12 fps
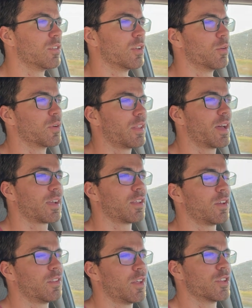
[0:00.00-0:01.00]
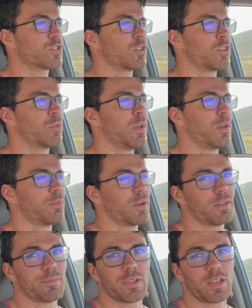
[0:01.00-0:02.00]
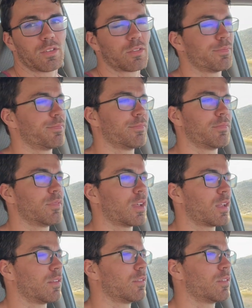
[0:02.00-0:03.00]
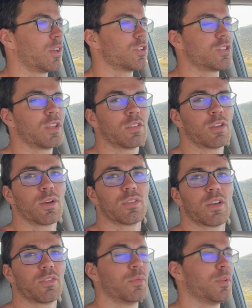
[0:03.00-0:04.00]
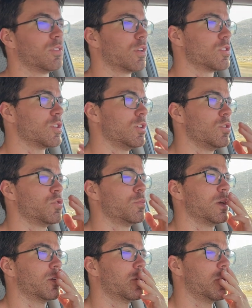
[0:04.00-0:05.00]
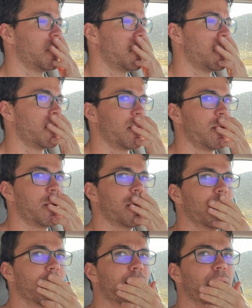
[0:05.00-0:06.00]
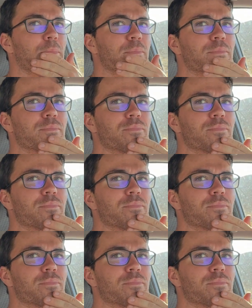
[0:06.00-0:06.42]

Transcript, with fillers: so we're lacking on lunch a little bit, but it's not, lunch doesn't always have to be such a huge meal. Um,